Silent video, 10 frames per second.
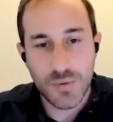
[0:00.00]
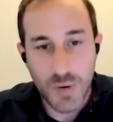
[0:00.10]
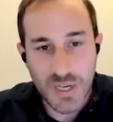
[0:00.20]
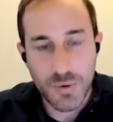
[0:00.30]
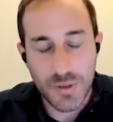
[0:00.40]
we're
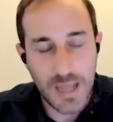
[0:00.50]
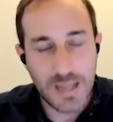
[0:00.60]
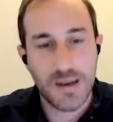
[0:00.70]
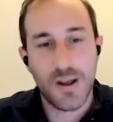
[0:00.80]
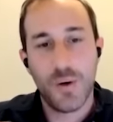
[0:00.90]
much more
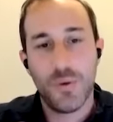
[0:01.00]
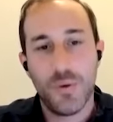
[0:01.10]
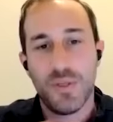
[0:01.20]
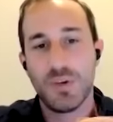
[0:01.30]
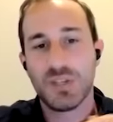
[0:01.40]
likely to go with a
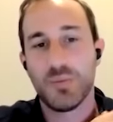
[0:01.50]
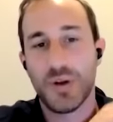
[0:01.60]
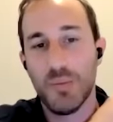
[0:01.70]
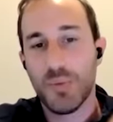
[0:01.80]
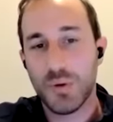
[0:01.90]
much more
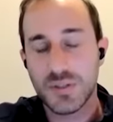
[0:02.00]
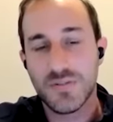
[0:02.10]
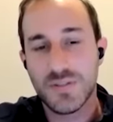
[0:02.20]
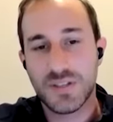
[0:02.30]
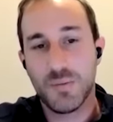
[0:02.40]
impulsive
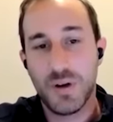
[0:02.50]
system one